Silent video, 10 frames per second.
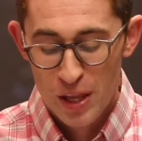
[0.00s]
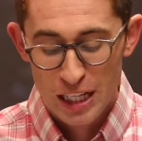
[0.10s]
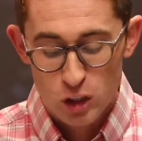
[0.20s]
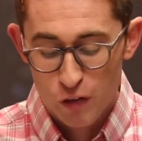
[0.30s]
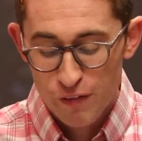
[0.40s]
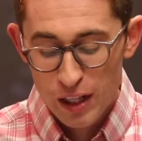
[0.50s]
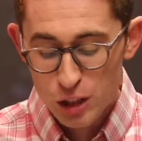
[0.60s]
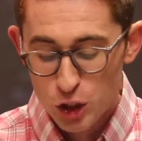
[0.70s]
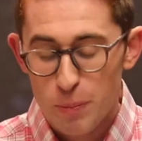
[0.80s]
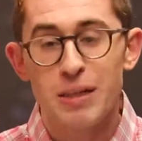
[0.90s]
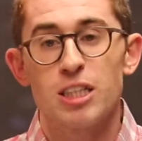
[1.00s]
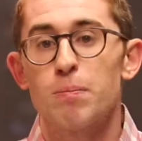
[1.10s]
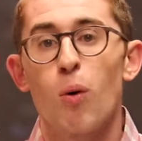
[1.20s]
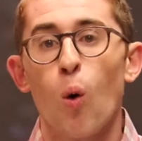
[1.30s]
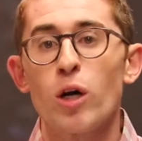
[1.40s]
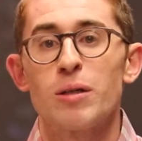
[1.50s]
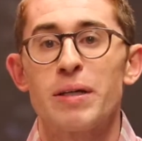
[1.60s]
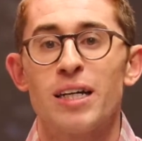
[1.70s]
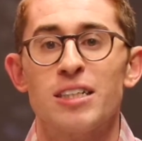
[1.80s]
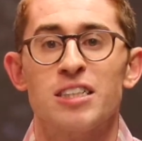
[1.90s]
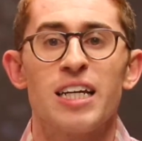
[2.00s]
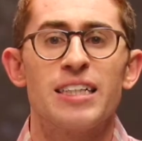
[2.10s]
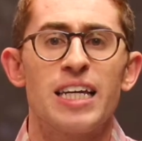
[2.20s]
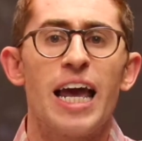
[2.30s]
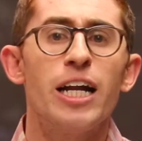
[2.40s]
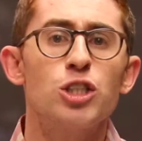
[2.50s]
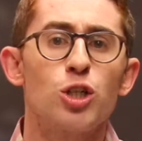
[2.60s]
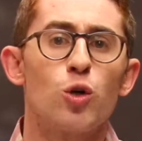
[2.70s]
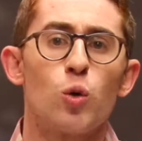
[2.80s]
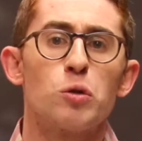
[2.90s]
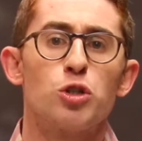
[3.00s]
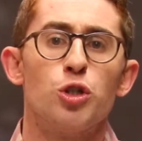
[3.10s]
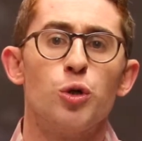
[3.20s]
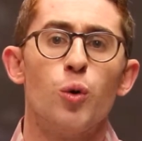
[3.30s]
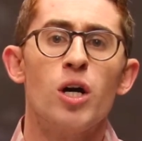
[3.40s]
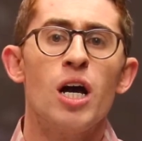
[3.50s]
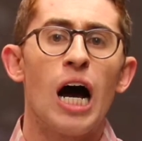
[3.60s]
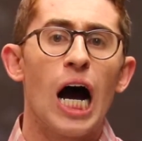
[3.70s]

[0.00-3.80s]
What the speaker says: And so fellowship is important because it's integral to